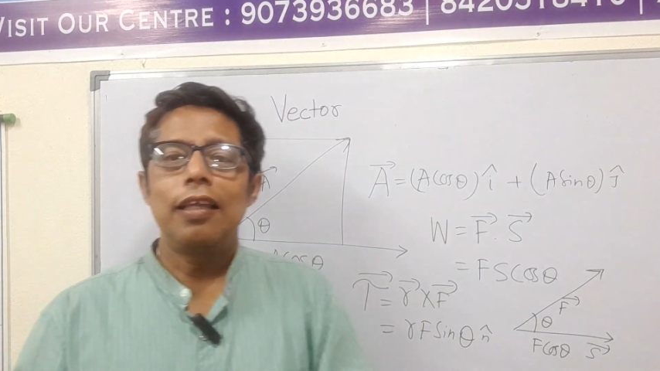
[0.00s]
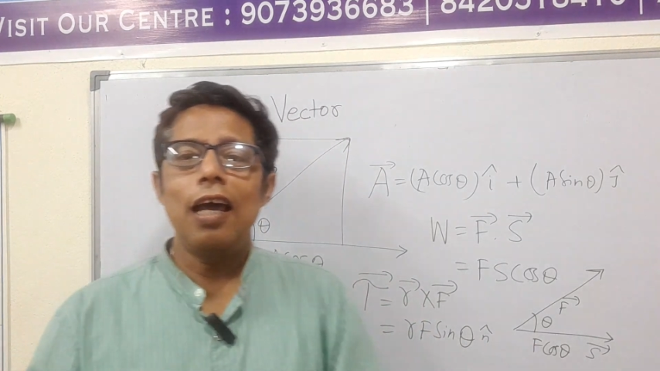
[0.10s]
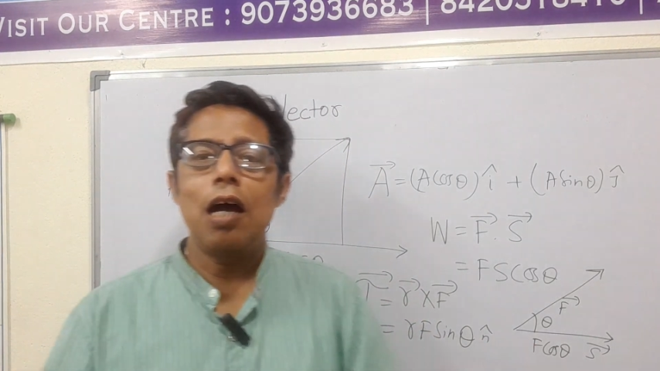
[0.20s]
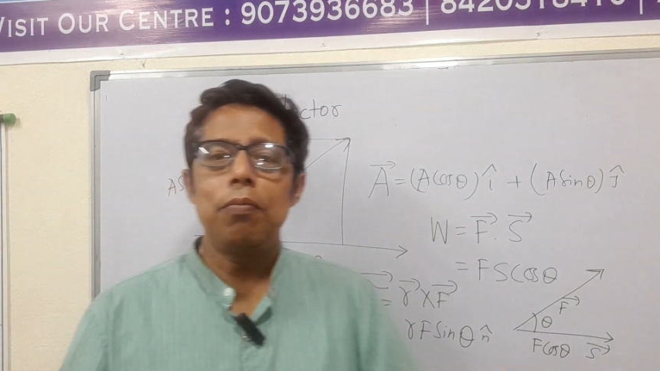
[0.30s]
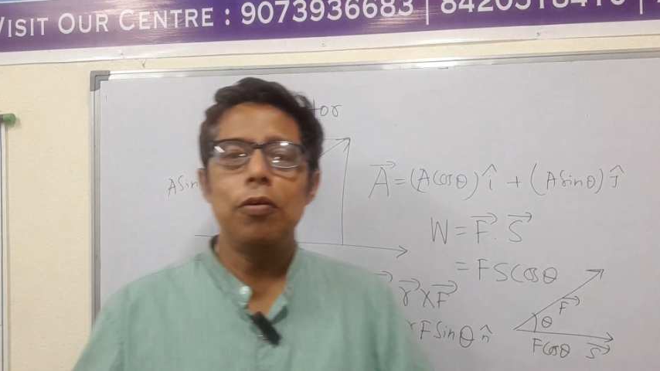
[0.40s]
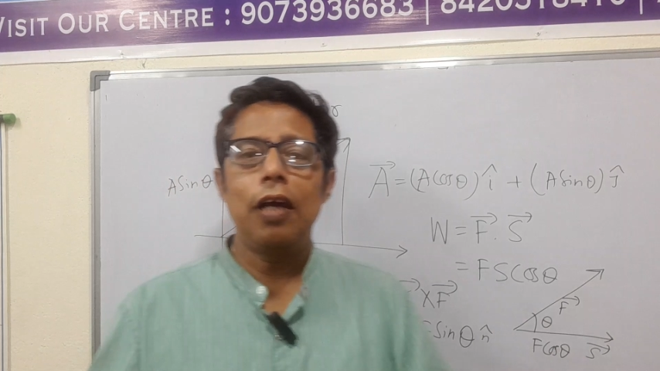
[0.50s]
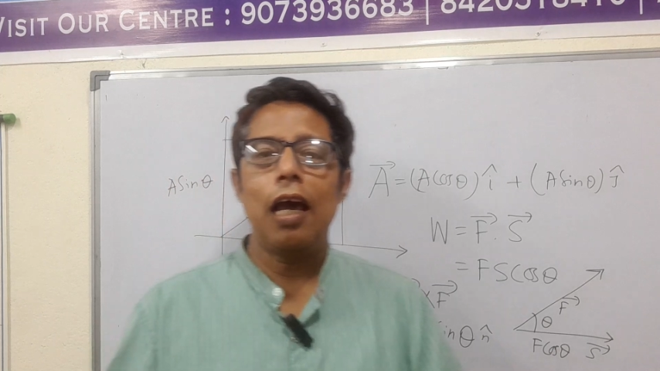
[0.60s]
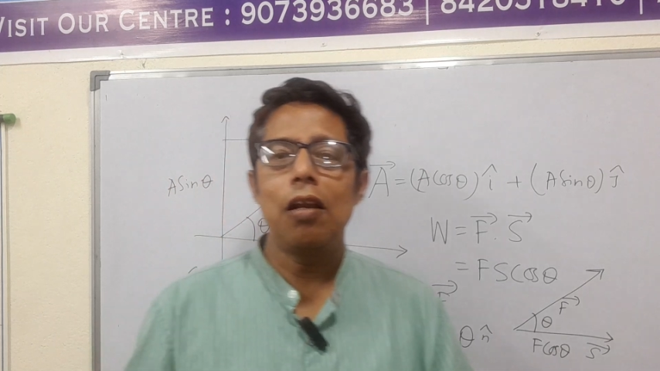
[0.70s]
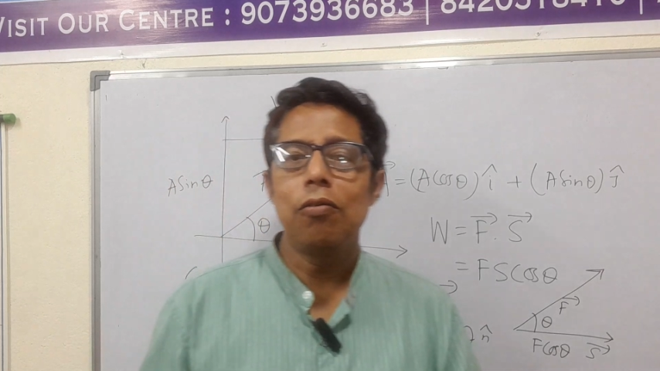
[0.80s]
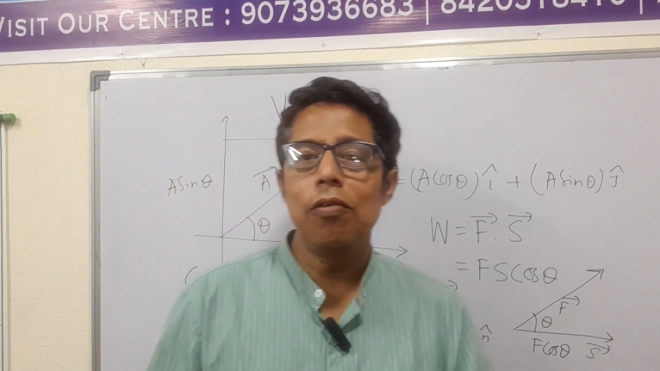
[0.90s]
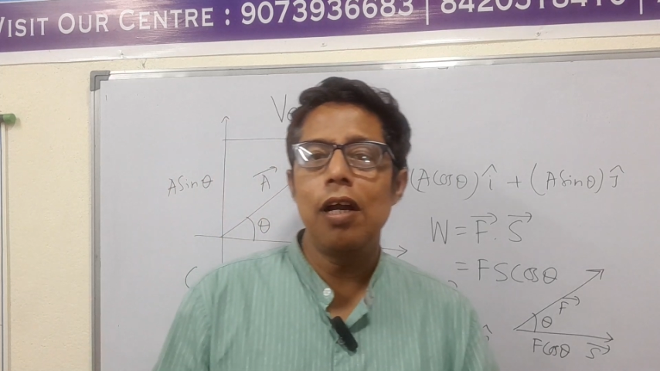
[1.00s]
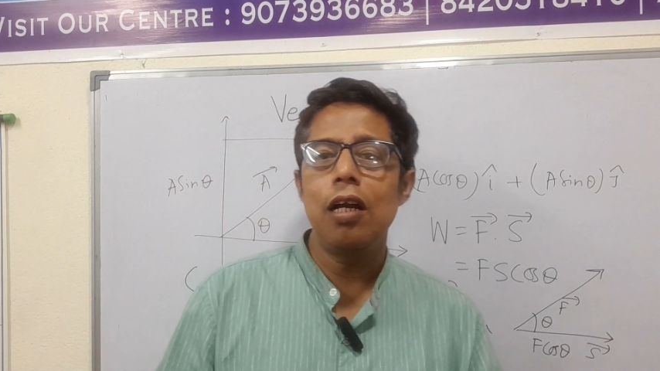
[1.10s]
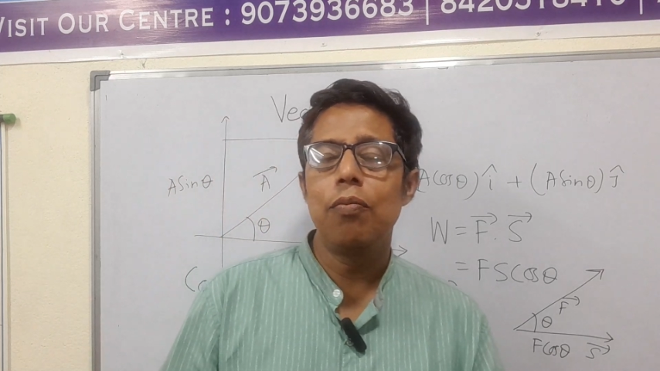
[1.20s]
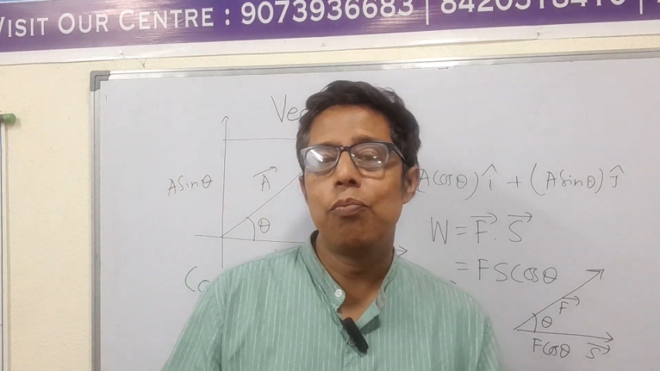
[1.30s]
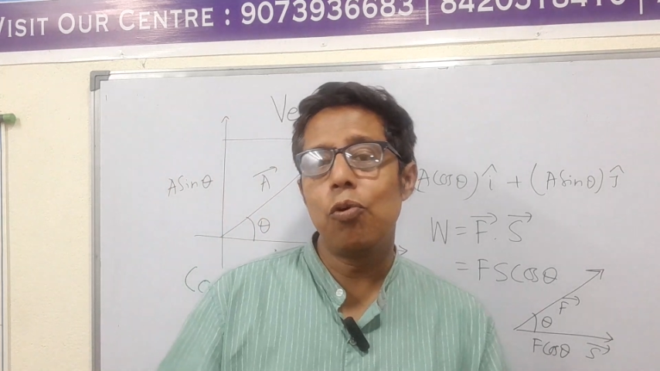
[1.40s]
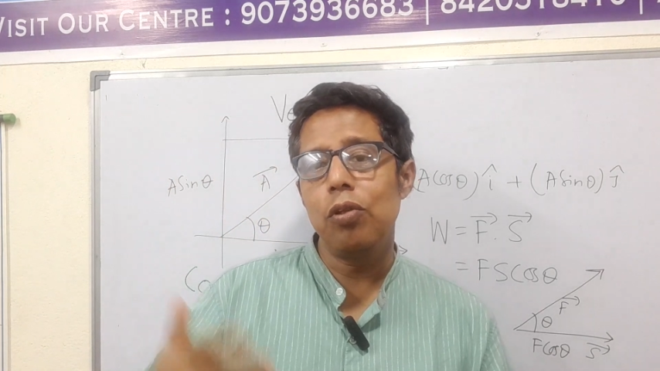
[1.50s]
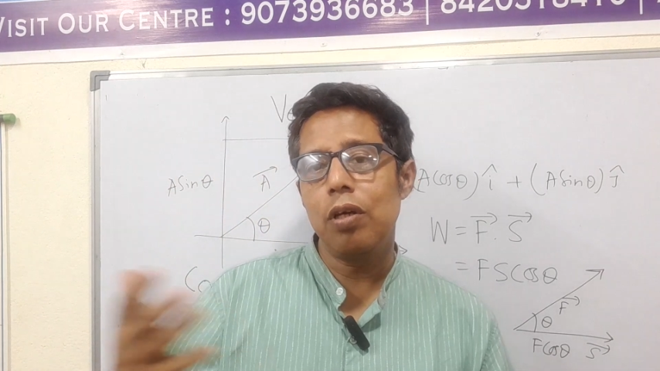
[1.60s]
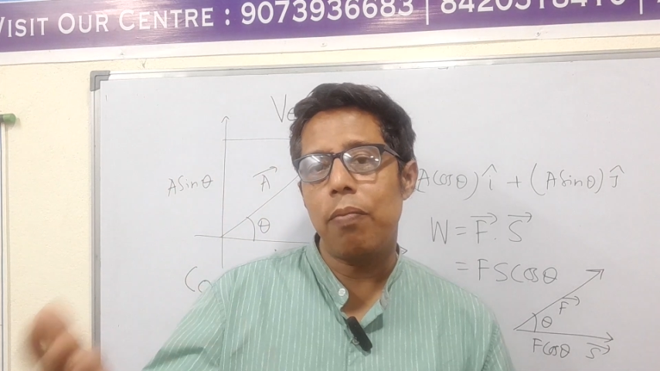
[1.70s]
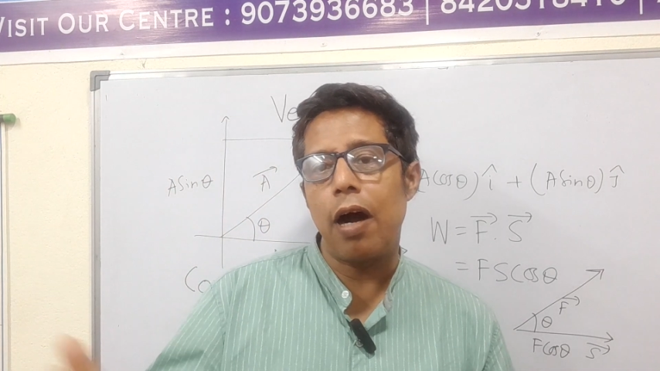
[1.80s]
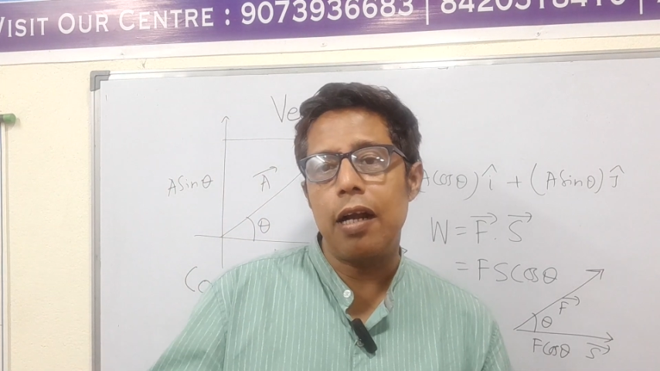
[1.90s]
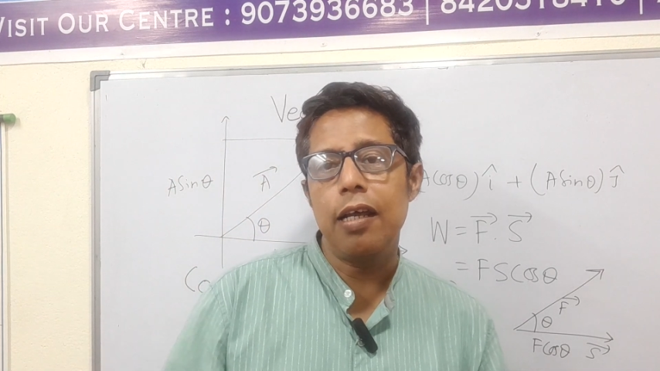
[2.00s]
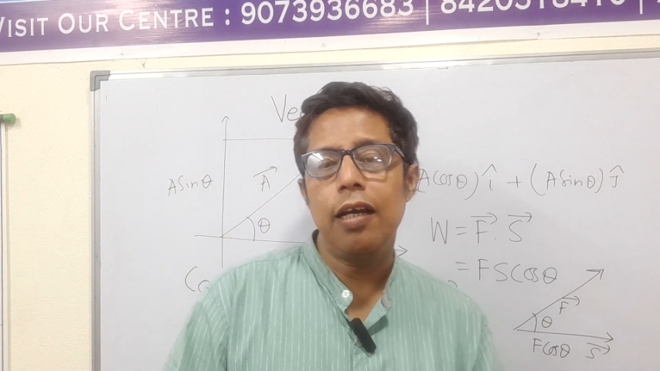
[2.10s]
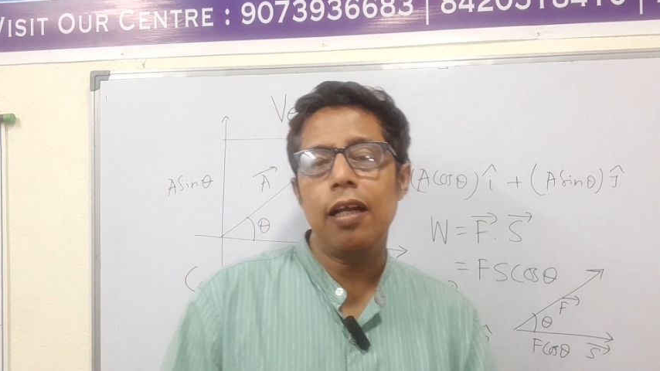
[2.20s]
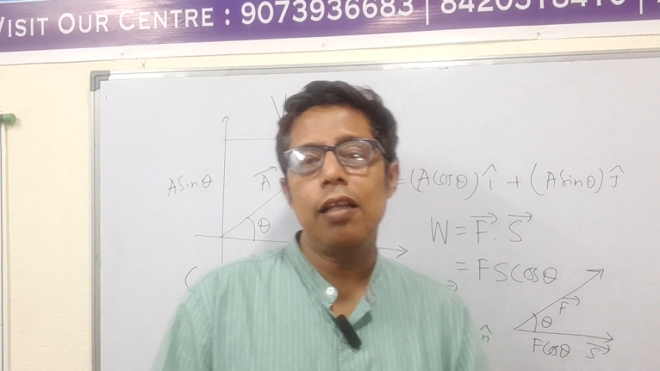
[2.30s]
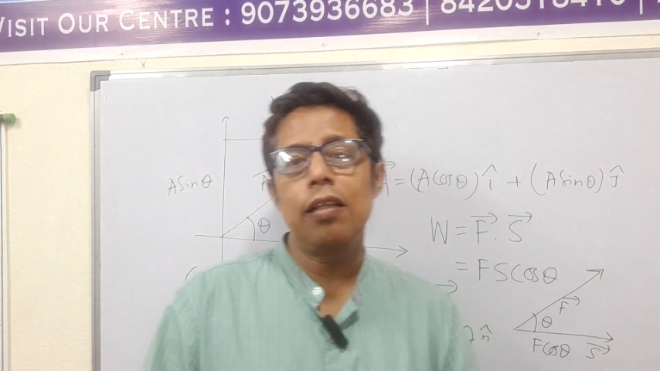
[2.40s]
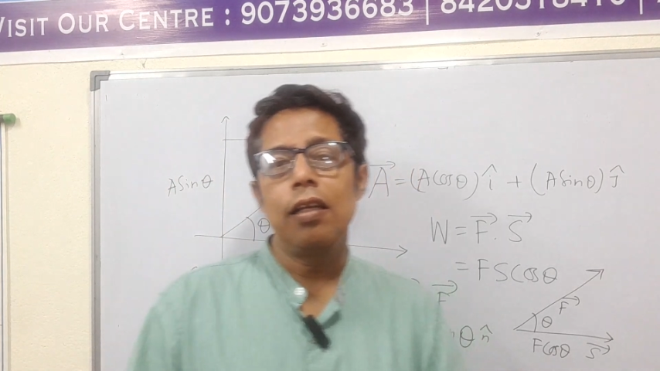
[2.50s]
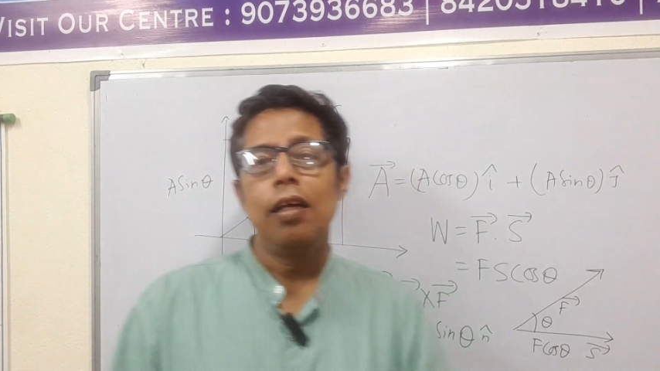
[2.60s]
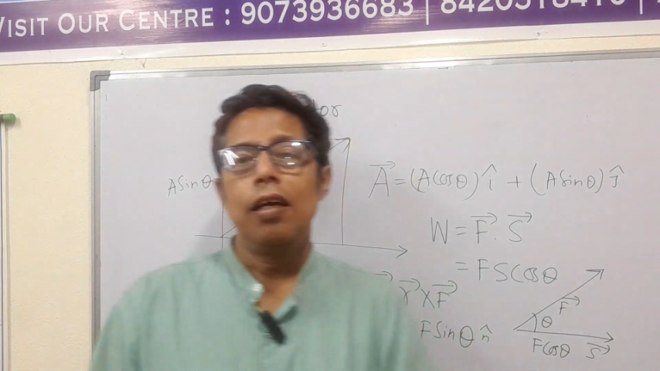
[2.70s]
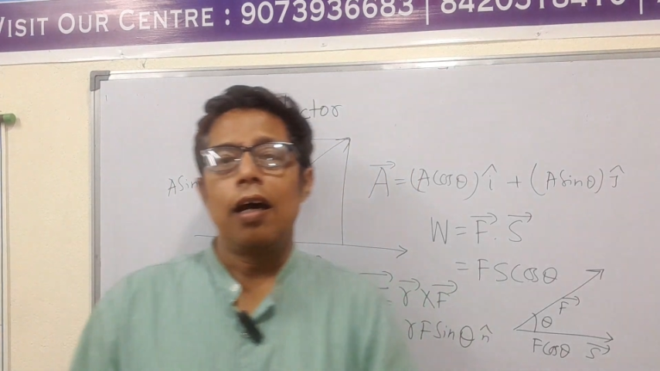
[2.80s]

They have to calculate both the vertical